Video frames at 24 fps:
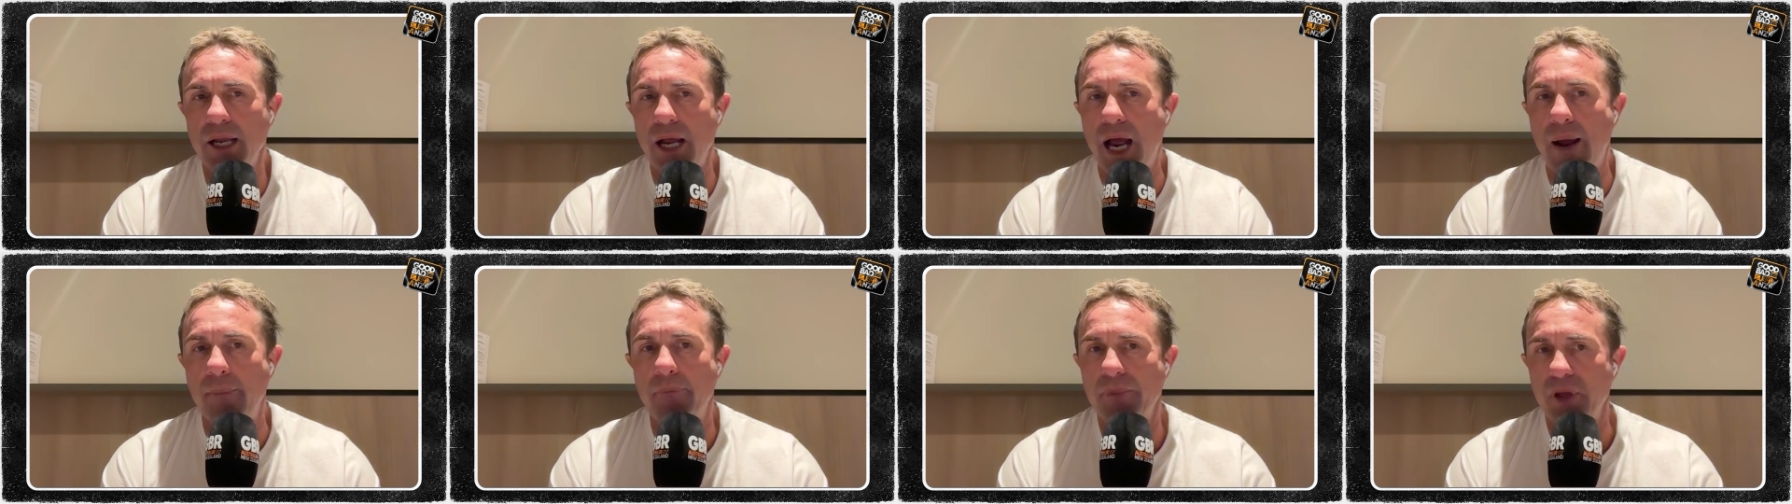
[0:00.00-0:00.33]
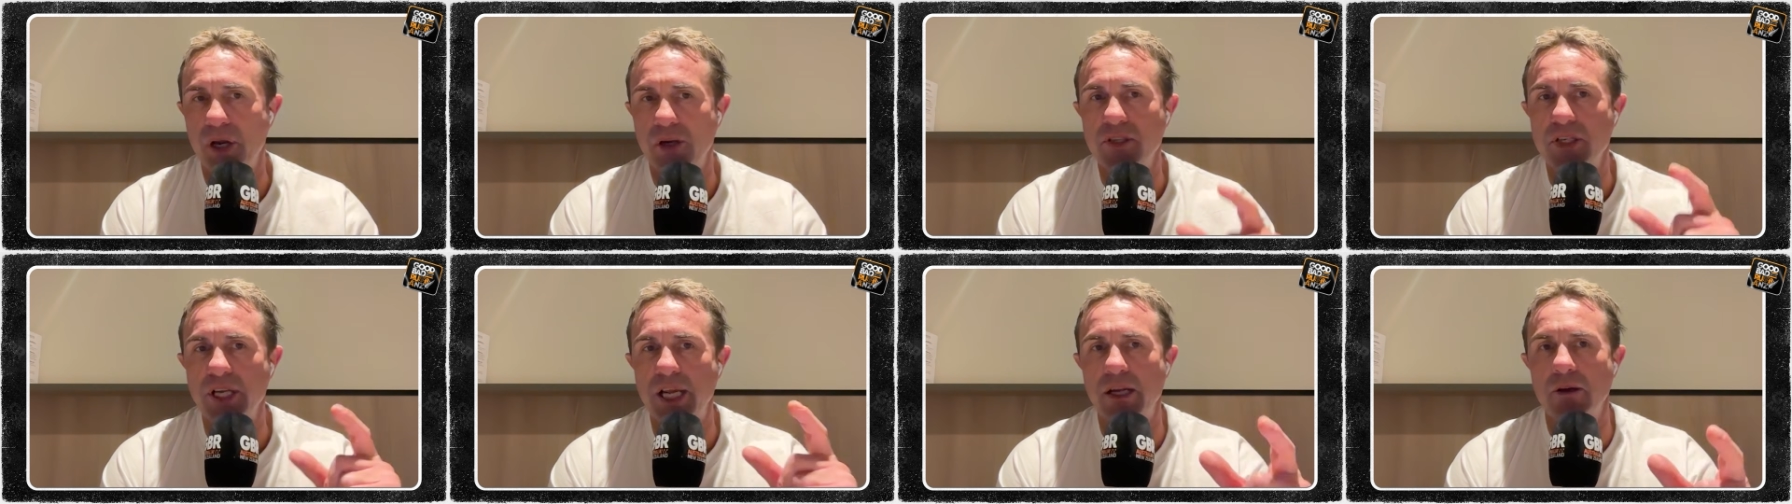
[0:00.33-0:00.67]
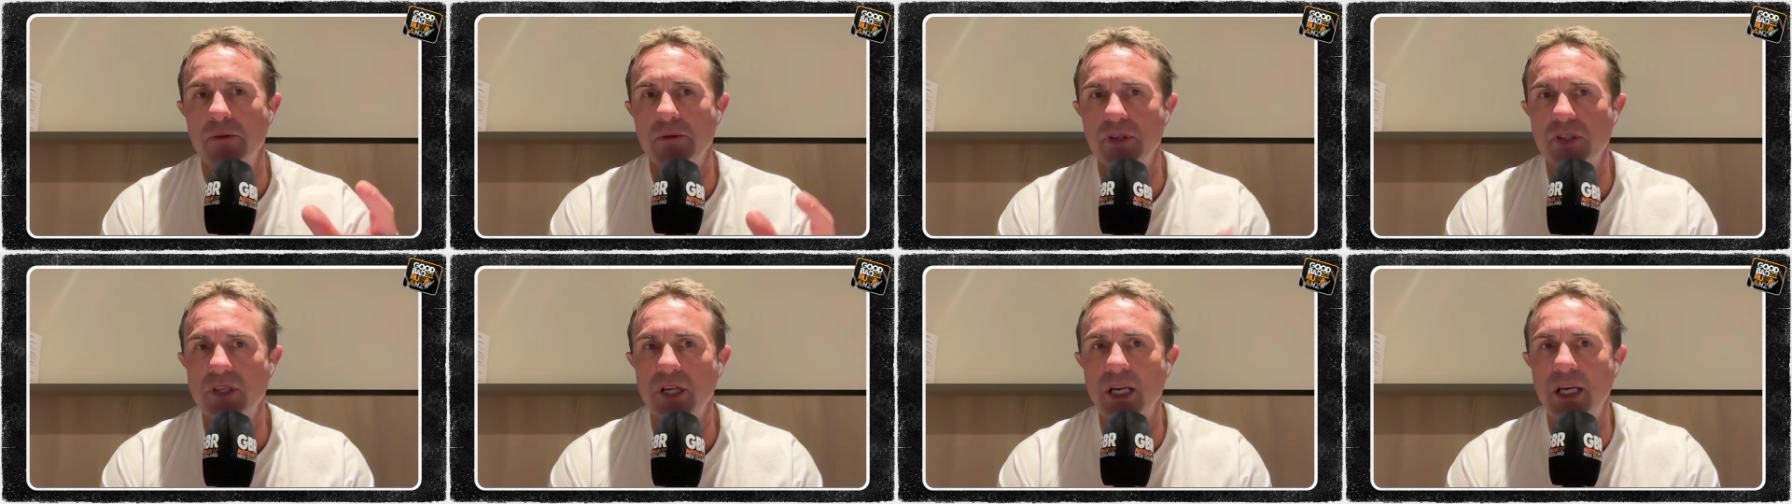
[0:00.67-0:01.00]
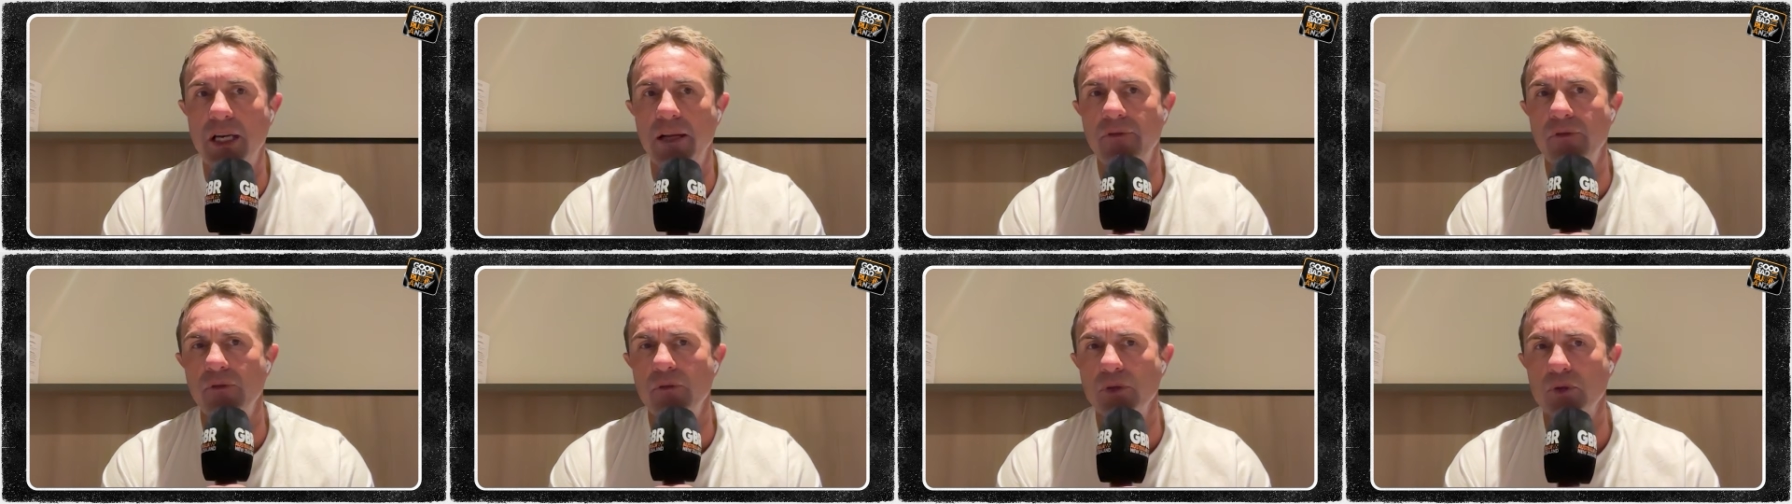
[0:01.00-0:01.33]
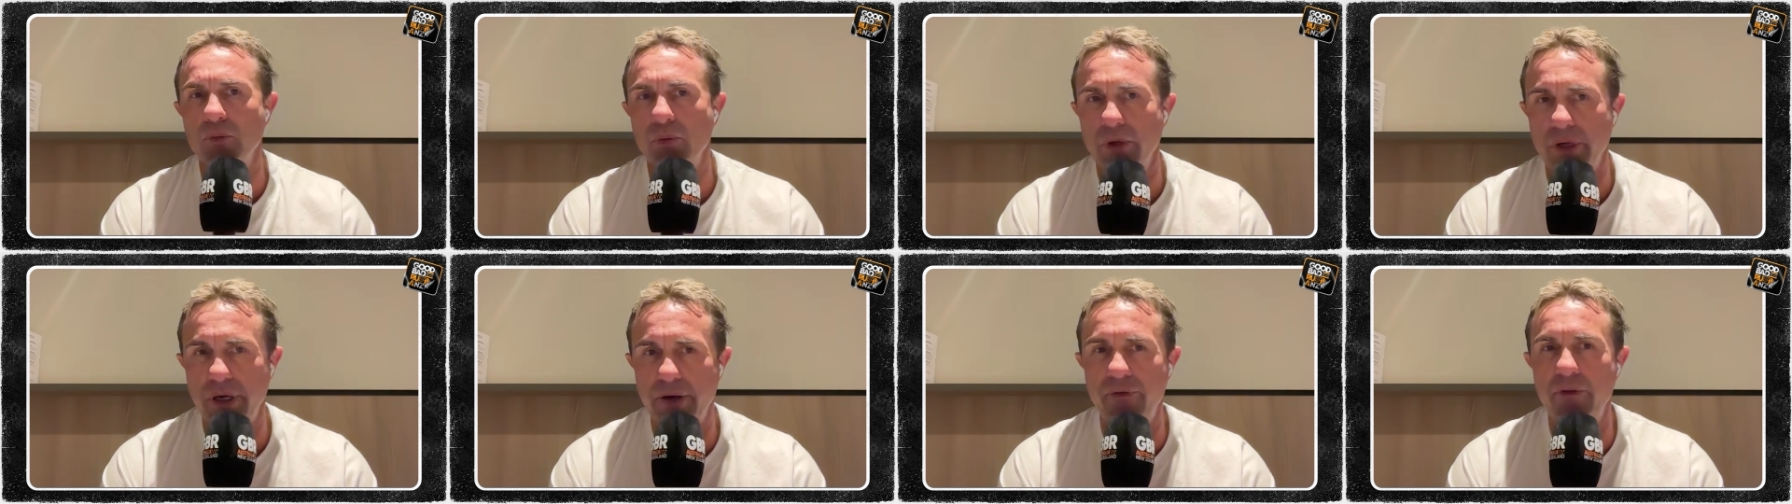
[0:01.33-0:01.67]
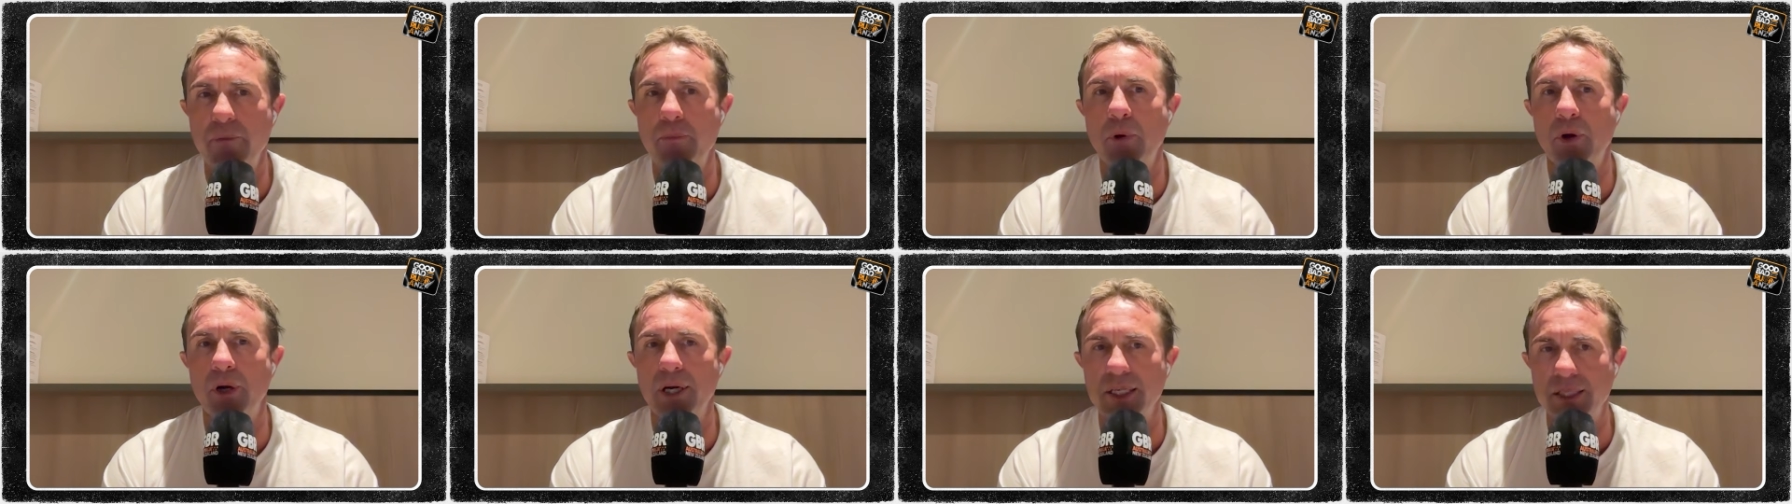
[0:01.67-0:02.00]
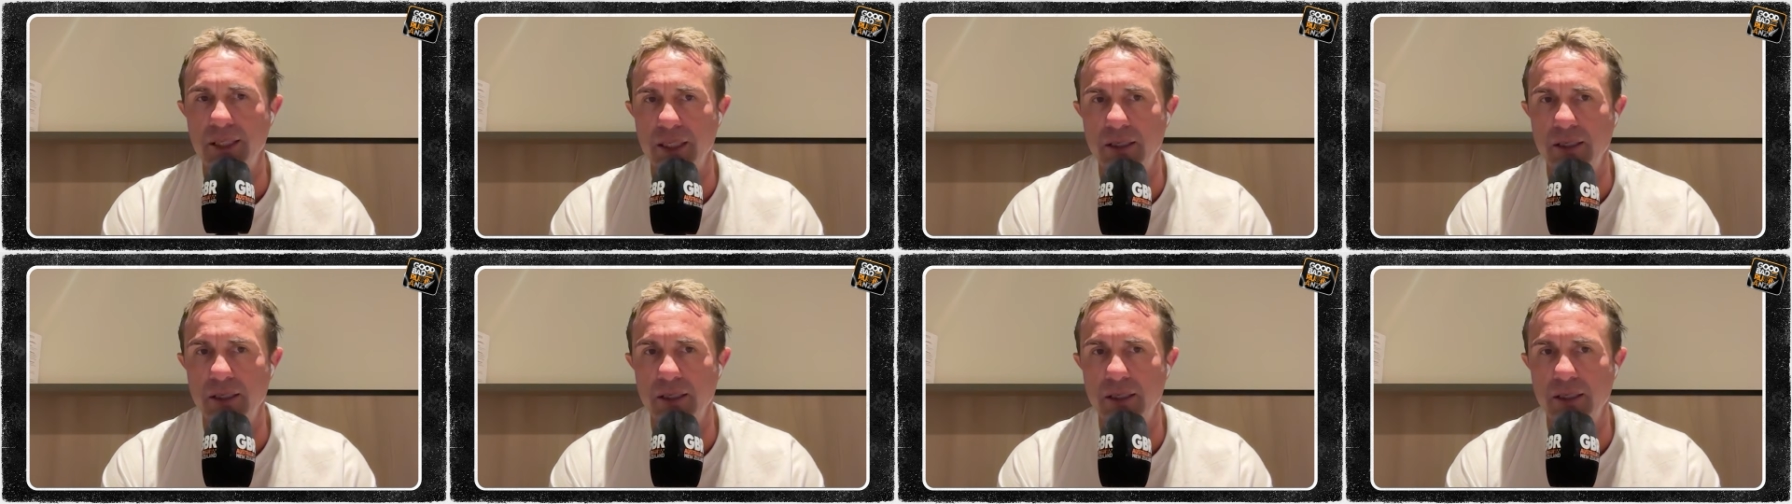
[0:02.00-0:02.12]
up those accuracy levels where everybody's